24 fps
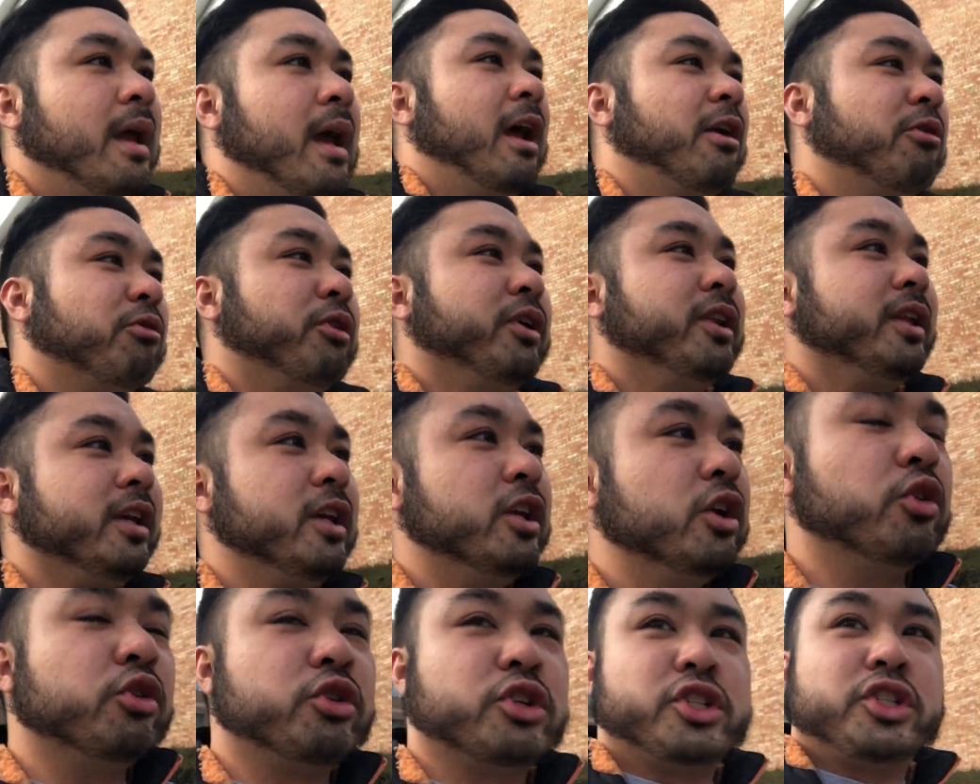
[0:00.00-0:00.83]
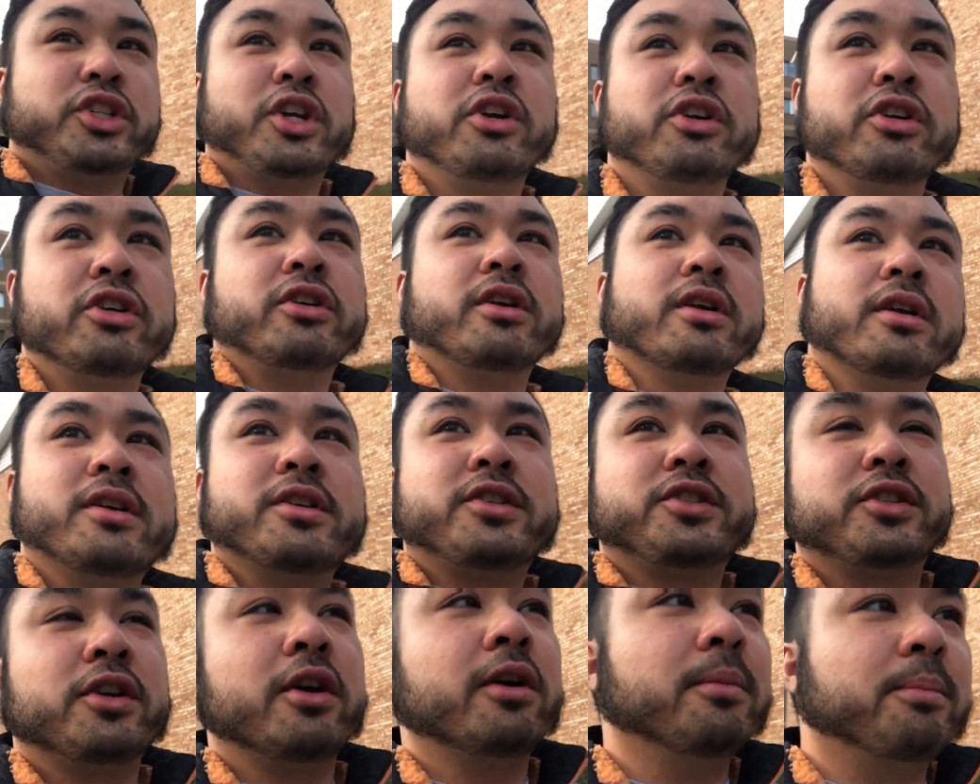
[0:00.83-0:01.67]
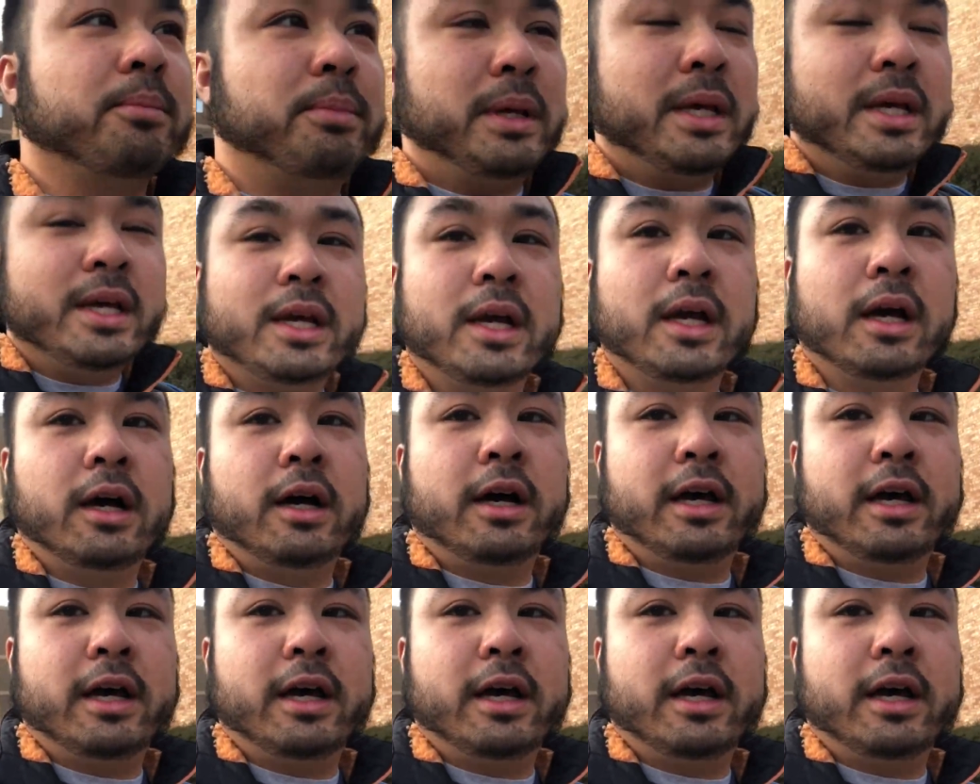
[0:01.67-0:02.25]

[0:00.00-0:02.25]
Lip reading: And really, start being